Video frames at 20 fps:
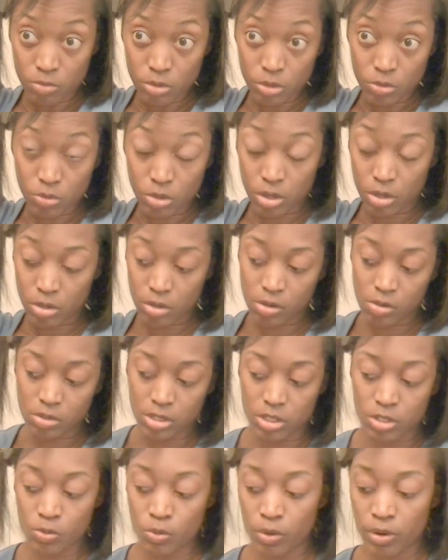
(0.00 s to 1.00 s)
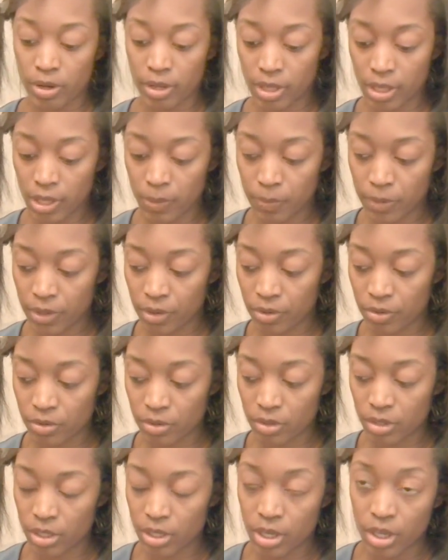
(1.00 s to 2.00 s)
do curls and you want to keep it
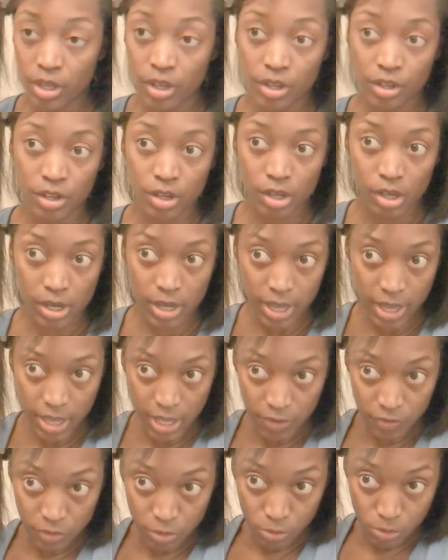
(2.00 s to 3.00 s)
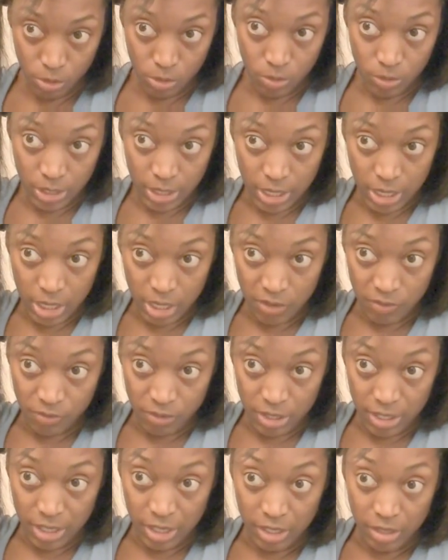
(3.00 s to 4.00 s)
curly, you're going to have to roll it
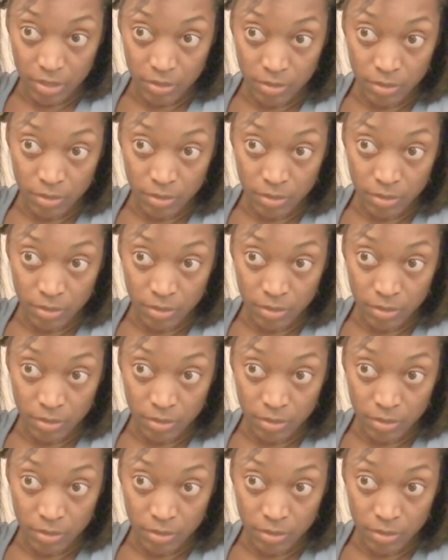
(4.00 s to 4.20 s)
every night.